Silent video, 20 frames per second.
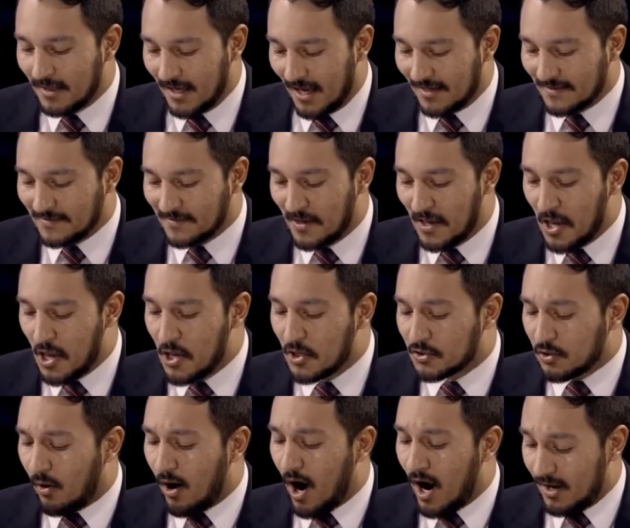Yes.
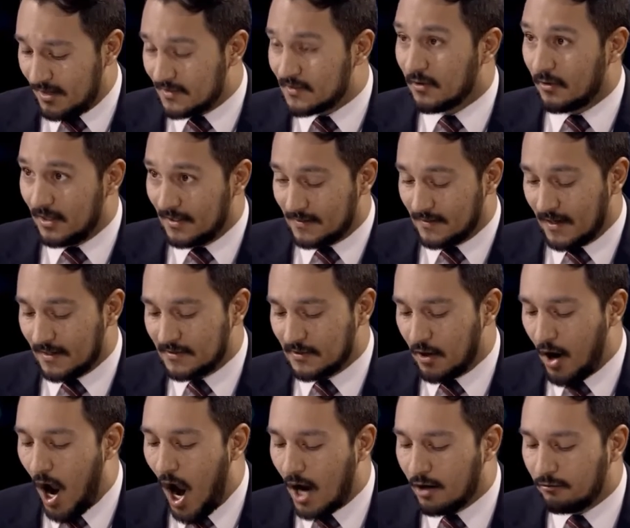So he says
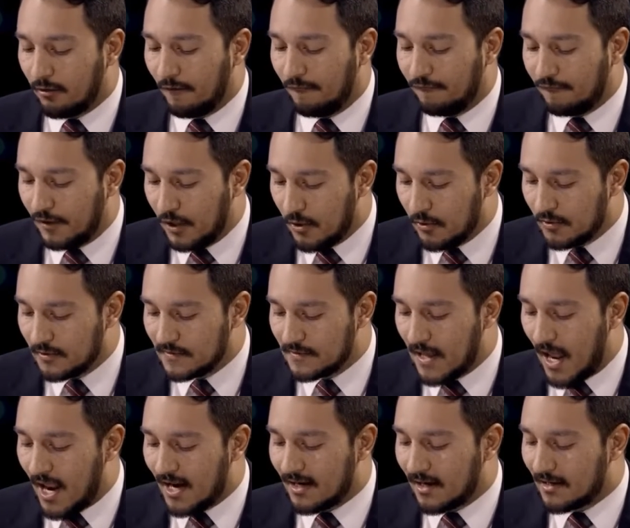here, "I refused
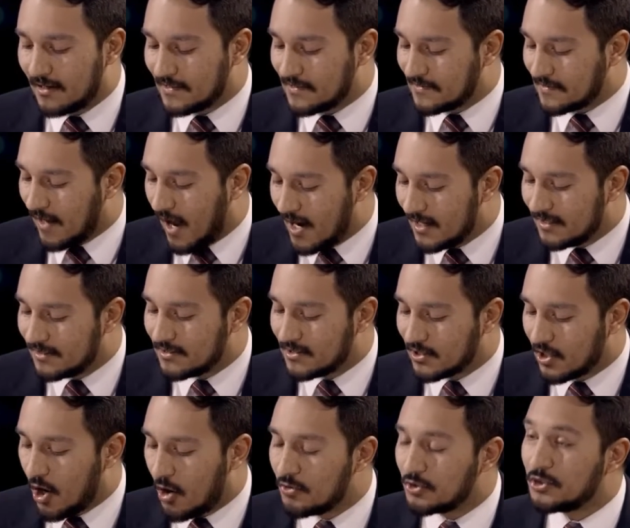and I decided
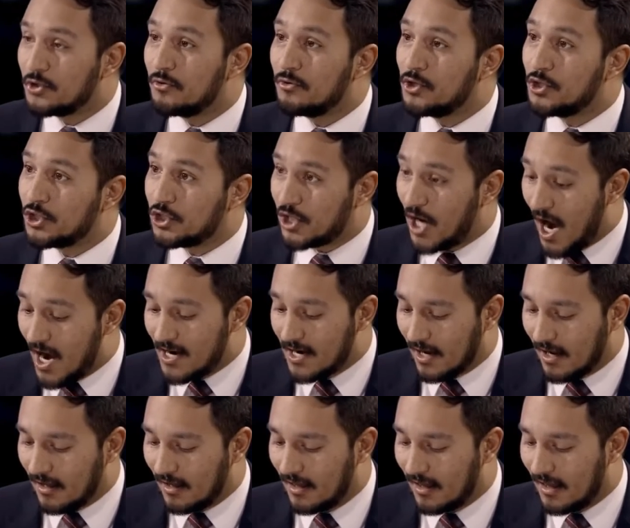to go to
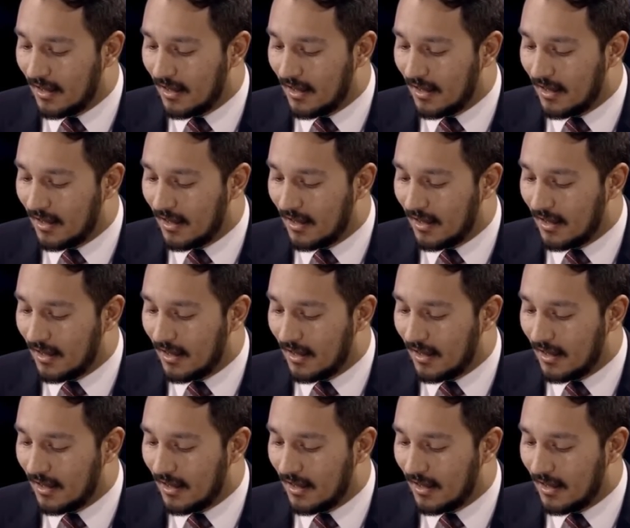China